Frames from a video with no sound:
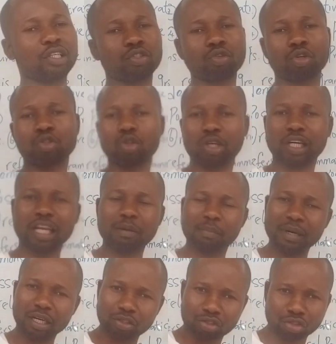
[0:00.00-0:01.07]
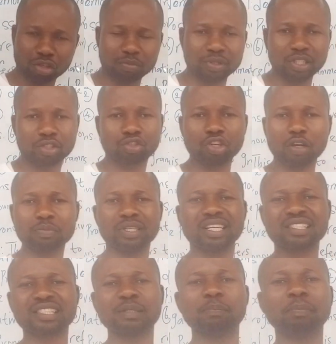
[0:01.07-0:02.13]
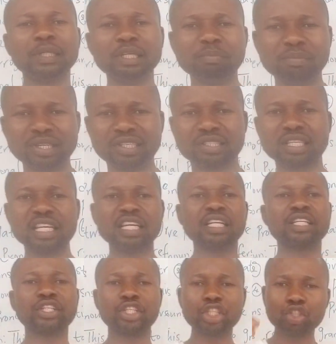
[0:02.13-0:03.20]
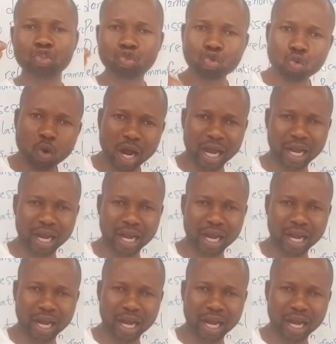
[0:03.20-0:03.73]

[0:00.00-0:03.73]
or talk about subject, subject simply means the doer